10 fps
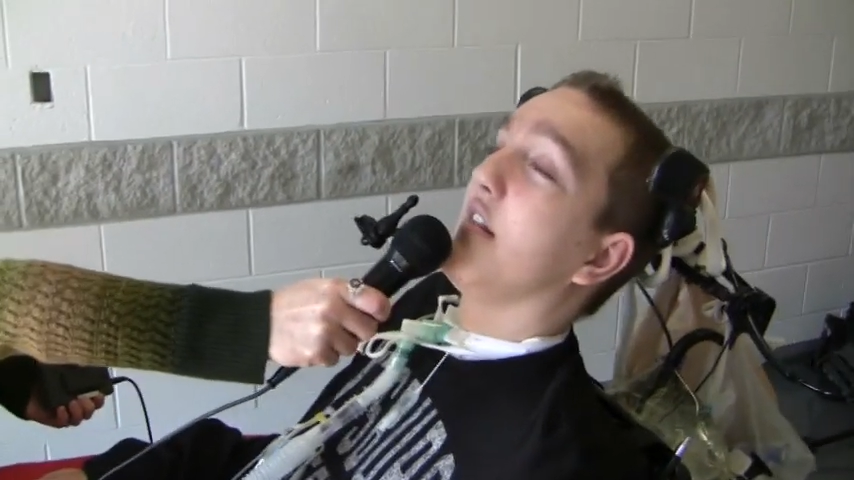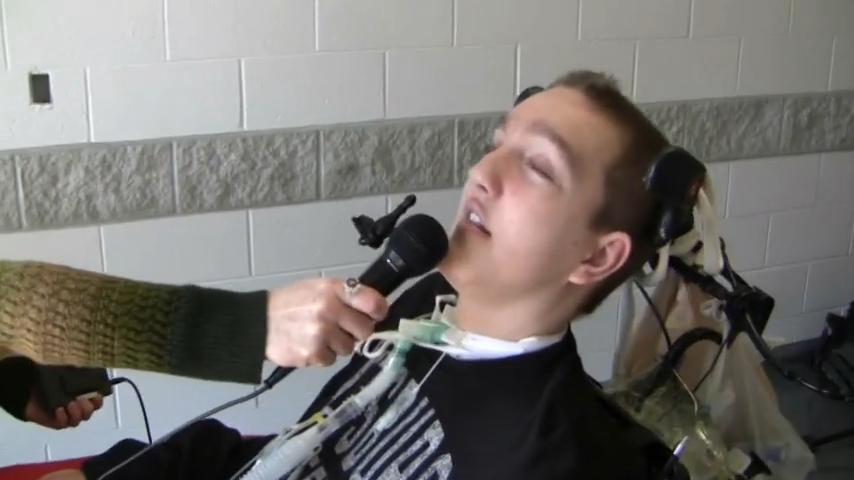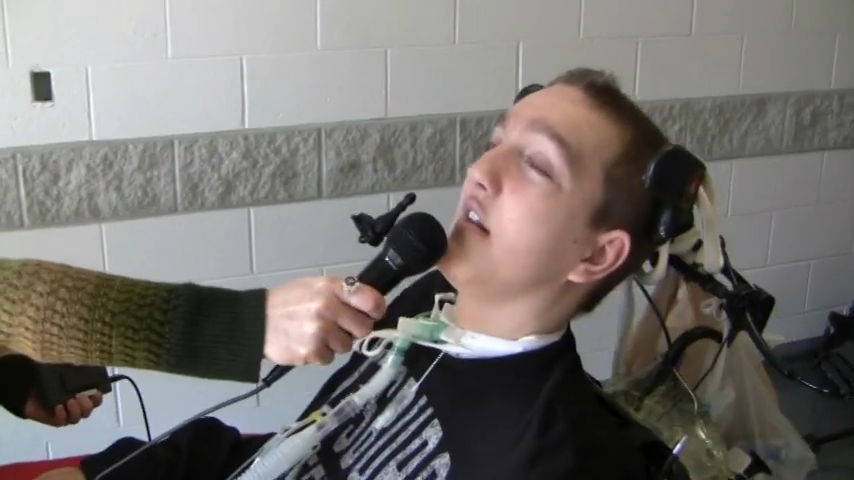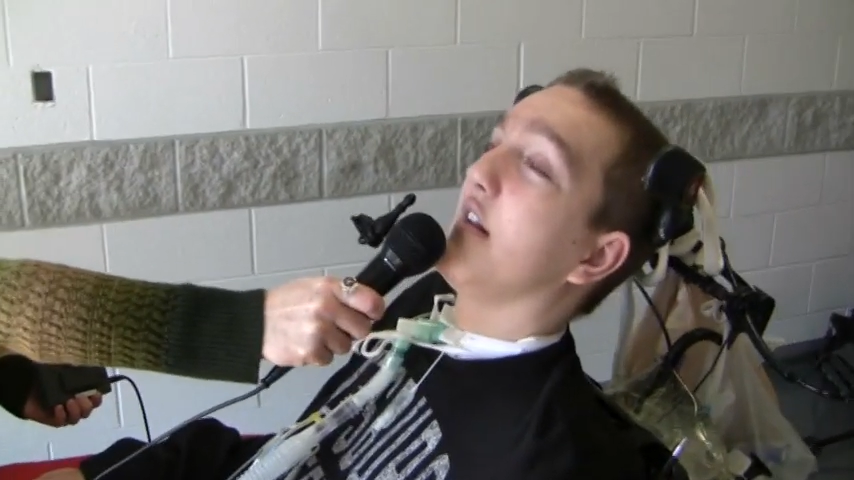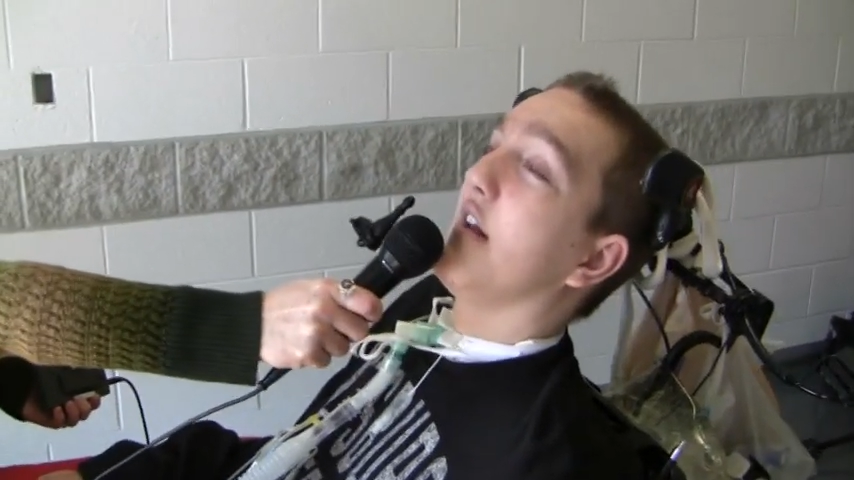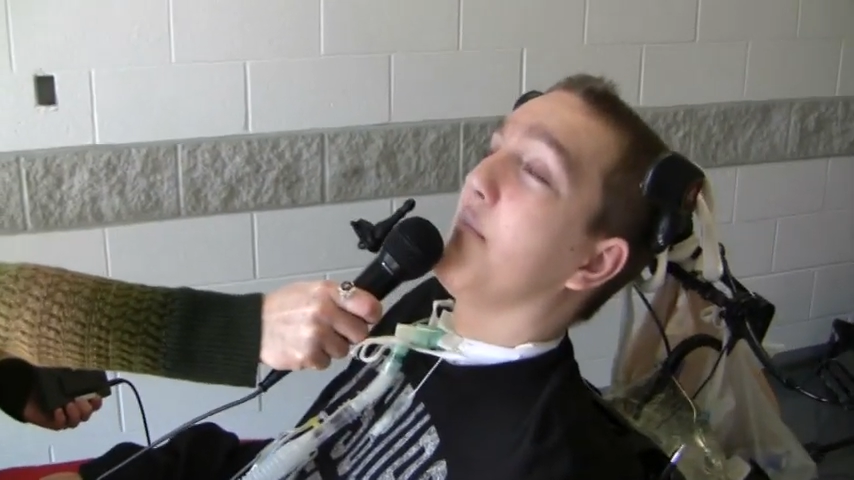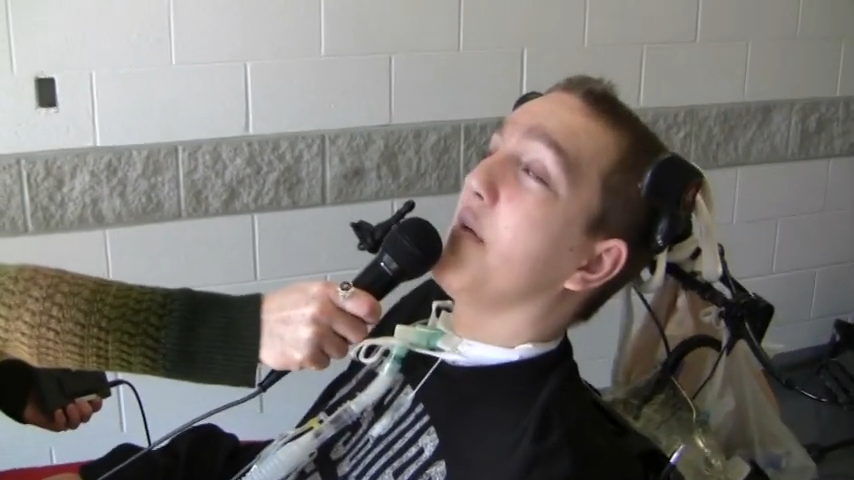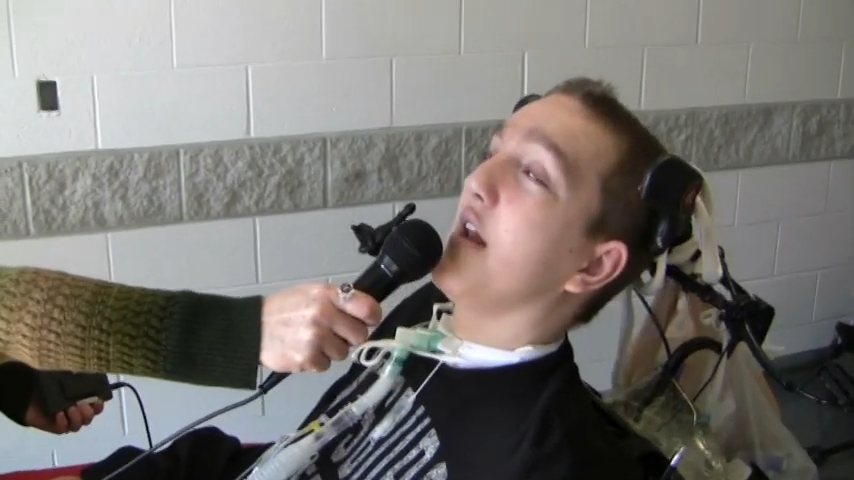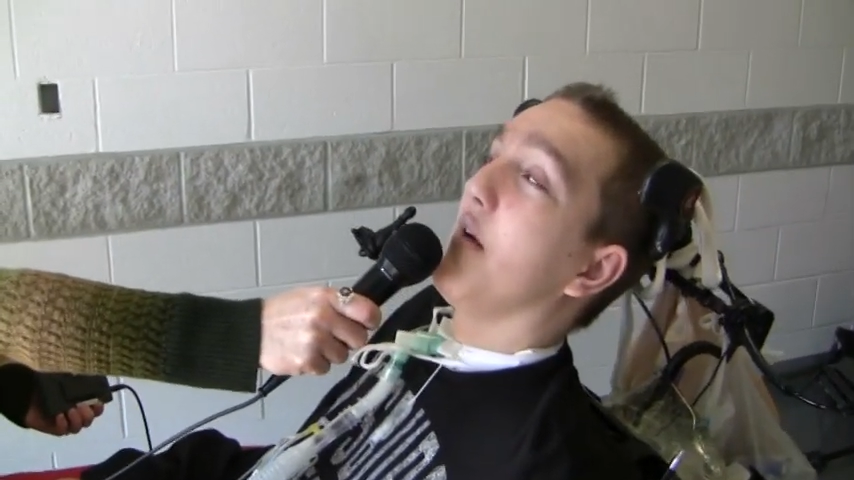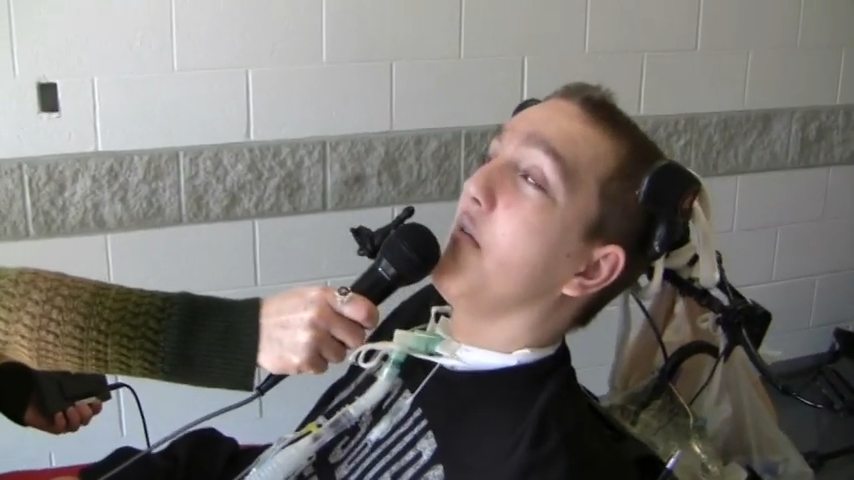to
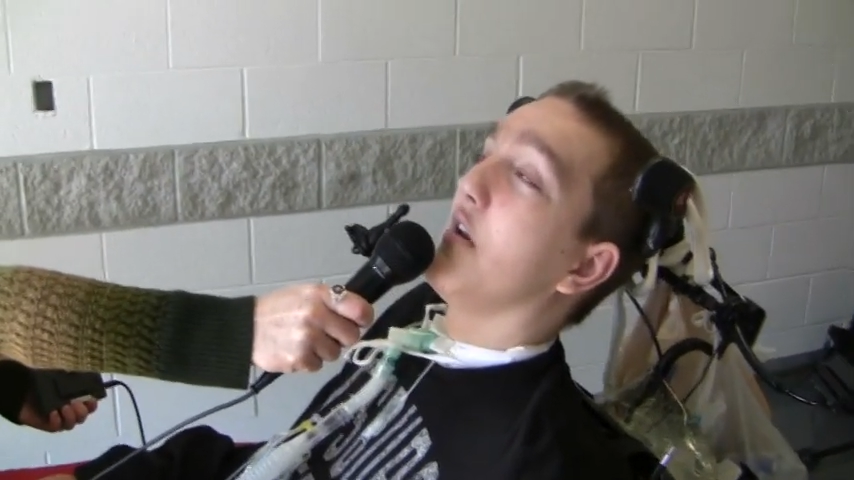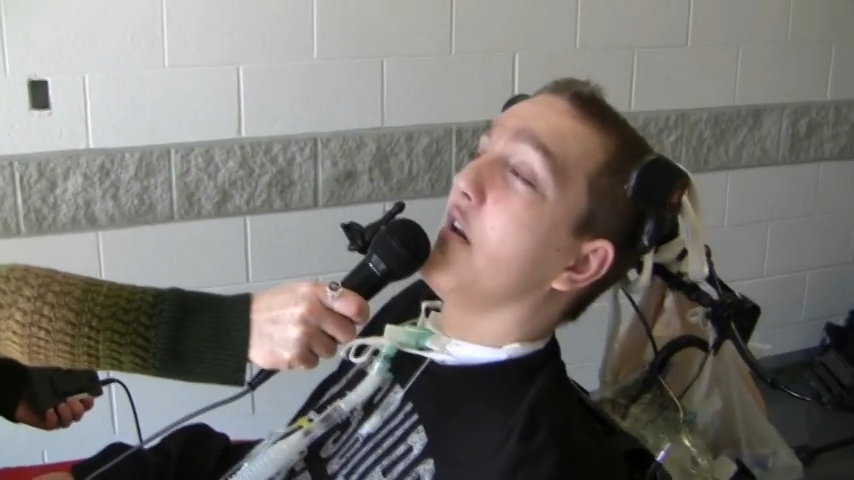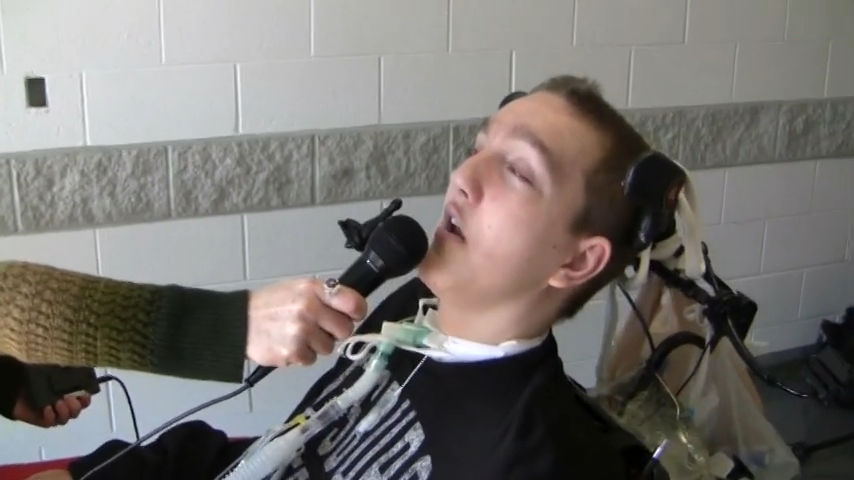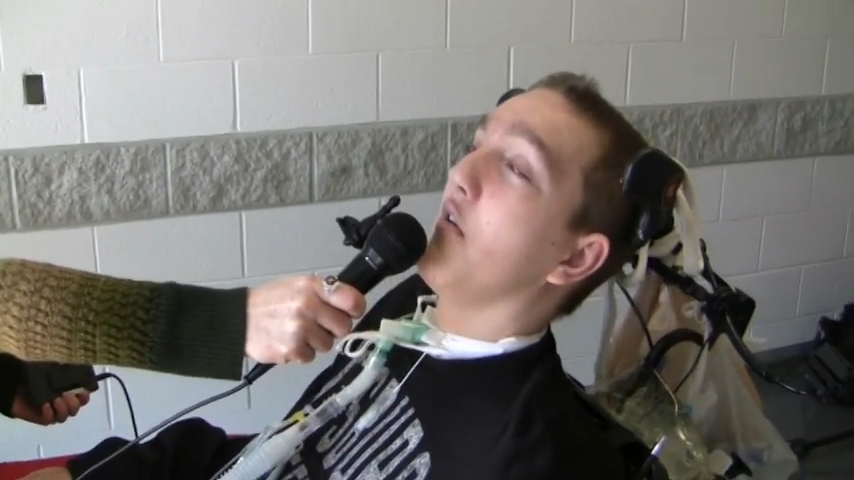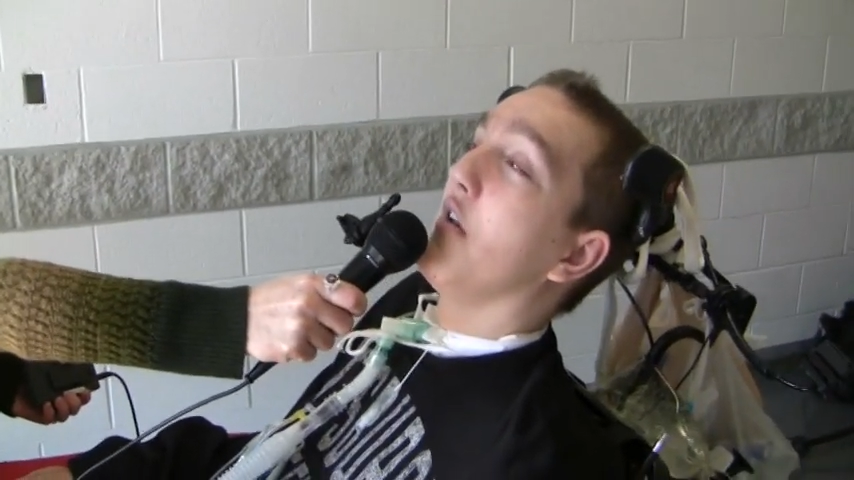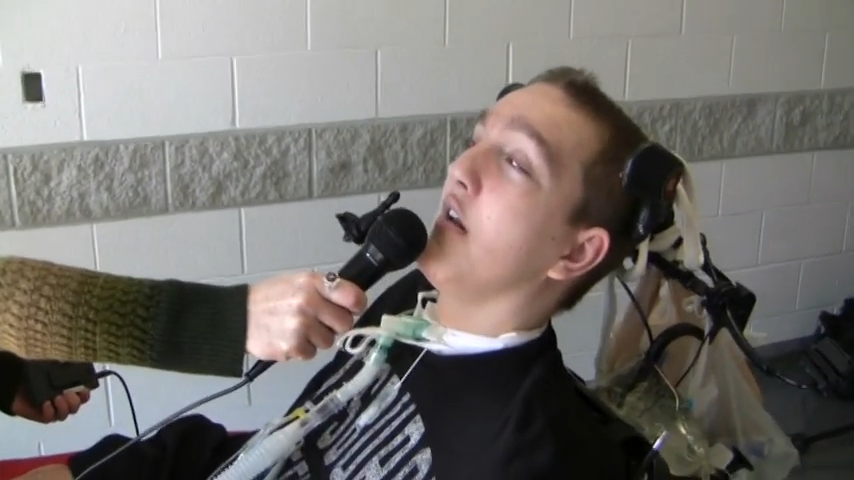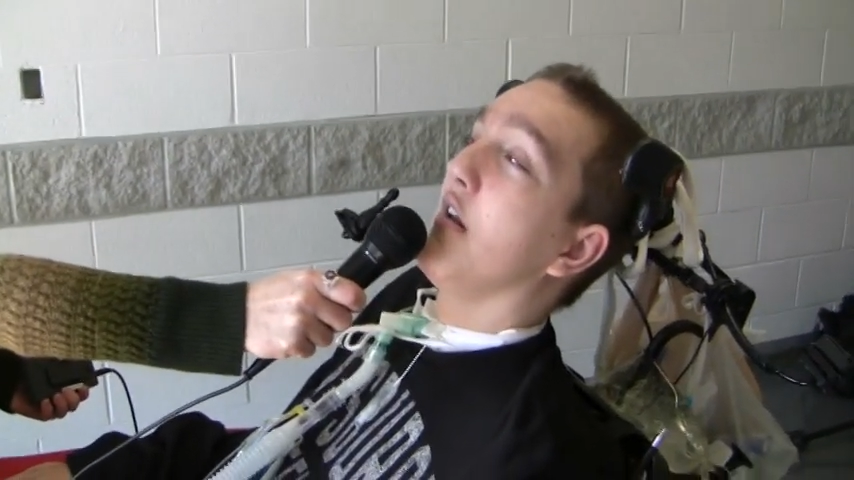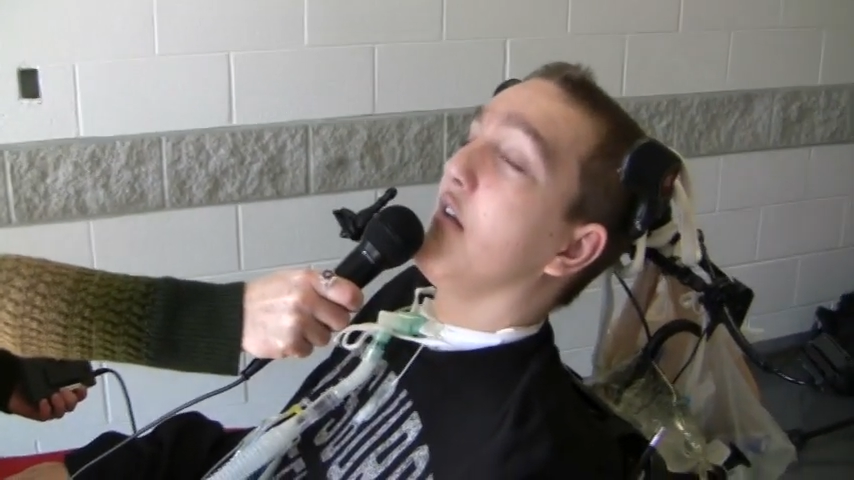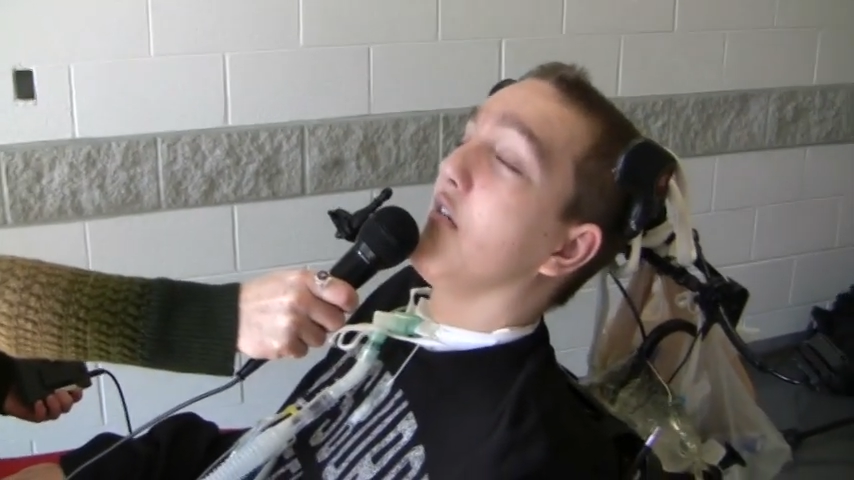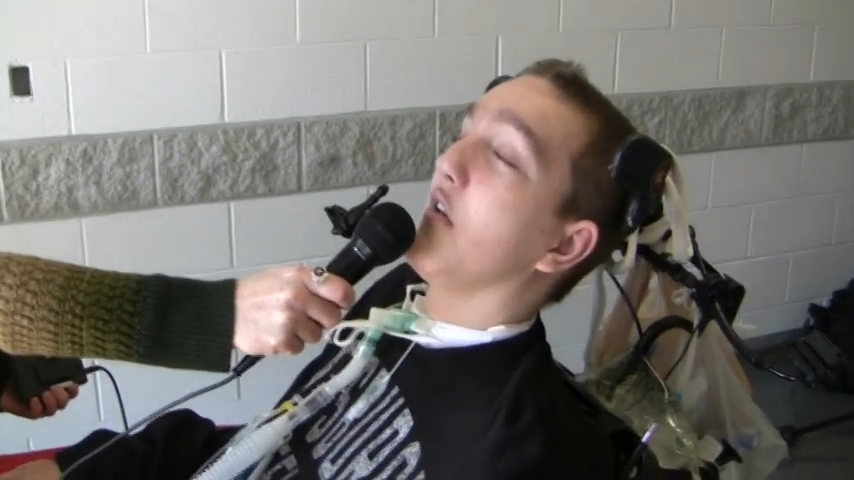be able to
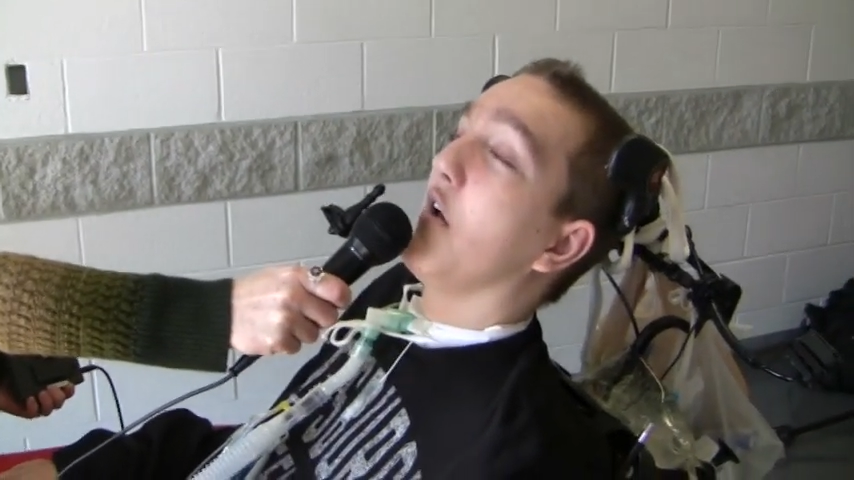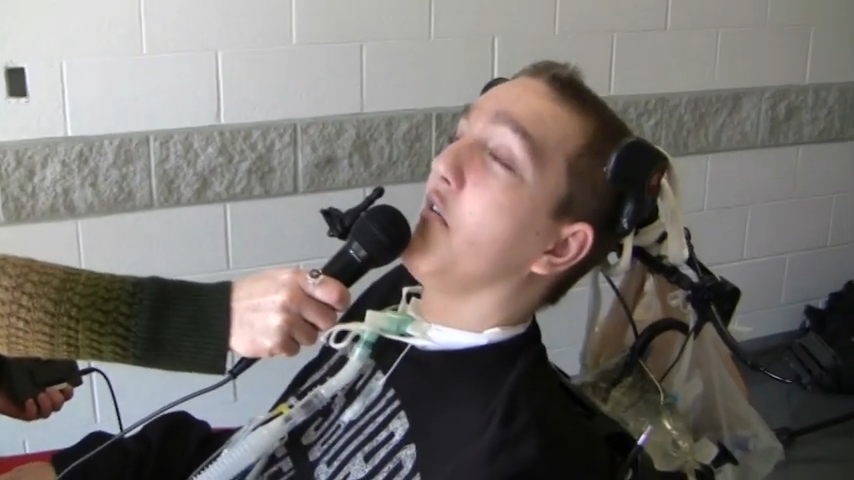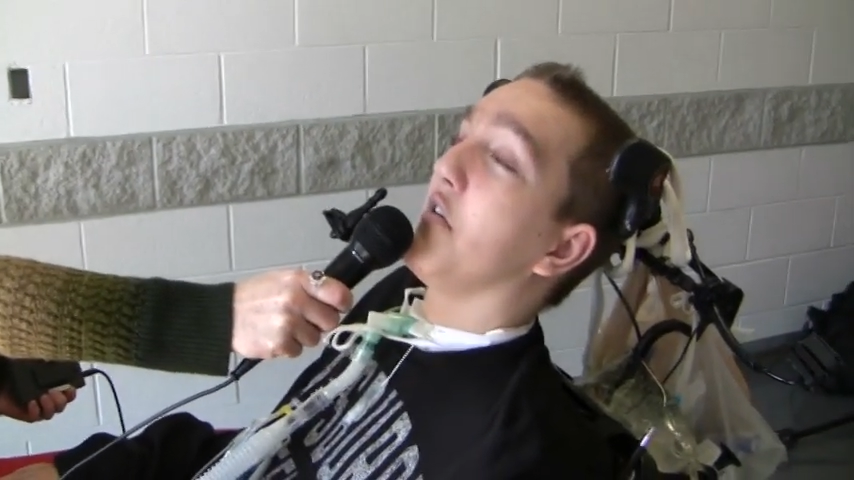go